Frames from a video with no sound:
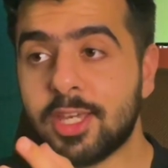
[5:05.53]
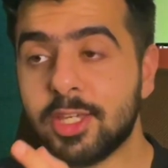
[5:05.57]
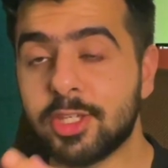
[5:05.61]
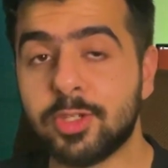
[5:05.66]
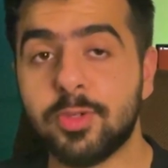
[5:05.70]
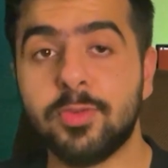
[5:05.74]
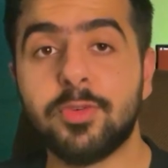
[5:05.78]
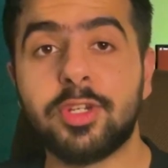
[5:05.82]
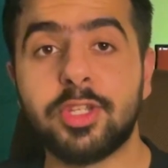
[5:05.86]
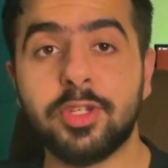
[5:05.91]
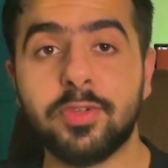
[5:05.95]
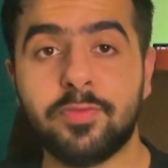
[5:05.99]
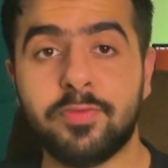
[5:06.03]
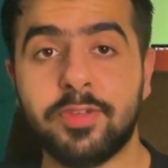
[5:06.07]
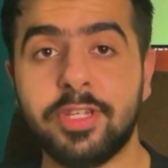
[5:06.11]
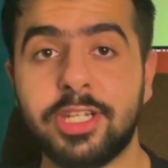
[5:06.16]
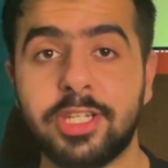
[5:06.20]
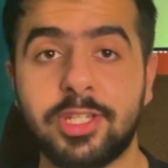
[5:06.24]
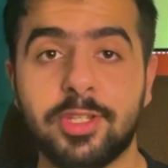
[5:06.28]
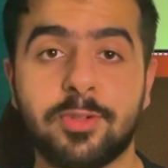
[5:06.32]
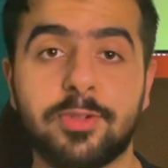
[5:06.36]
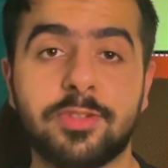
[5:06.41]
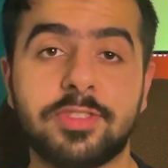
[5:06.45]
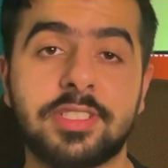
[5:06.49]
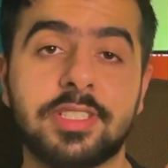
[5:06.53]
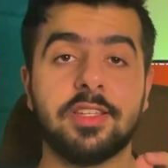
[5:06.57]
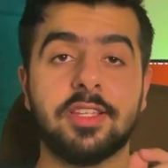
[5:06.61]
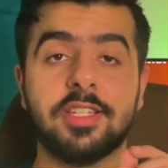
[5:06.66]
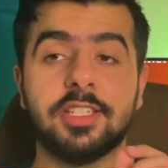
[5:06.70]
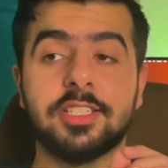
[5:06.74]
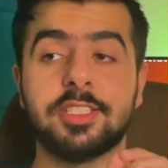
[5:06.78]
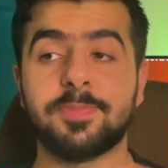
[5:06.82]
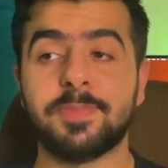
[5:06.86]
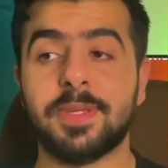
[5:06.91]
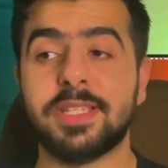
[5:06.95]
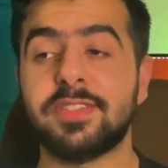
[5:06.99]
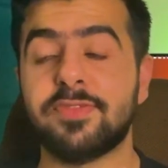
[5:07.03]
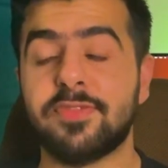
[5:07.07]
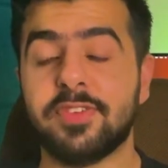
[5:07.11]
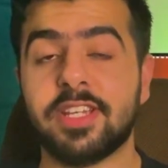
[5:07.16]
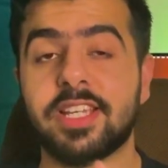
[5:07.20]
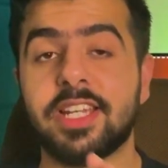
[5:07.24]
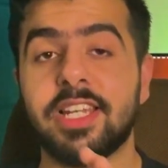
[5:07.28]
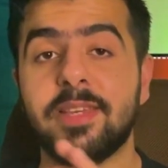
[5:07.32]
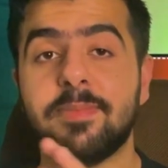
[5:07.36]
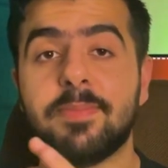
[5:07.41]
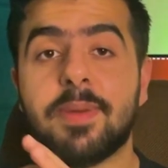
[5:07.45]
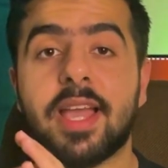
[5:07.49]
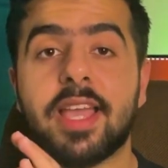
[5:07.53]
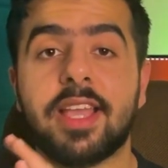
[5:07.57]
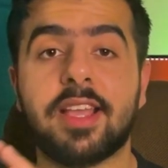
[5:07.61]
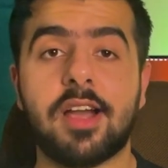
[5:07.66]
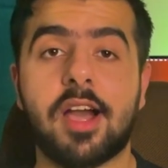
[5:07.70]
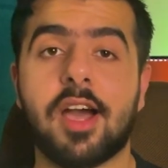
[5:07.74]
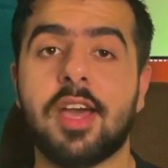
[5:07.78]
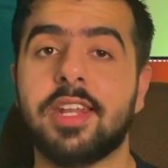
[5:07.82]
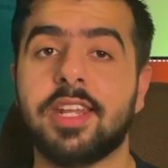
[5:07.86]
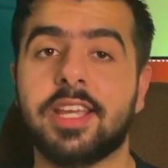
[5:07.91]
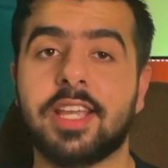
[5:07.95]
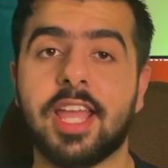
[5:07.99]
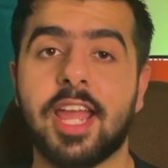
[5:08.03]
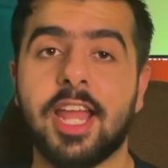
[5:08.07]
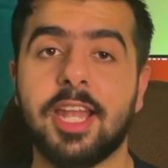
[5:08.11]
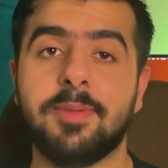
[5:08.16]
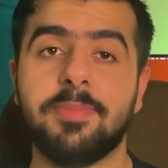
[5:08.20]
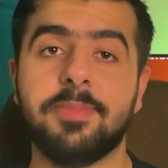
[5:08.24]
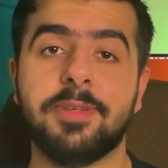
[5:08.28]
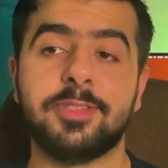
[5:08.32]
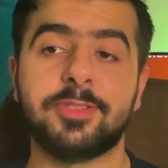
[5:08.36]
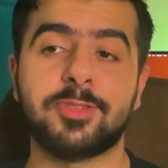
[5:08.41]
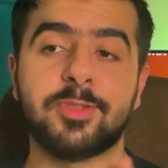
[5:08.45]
YouTube videos, specifically by Khan Academy.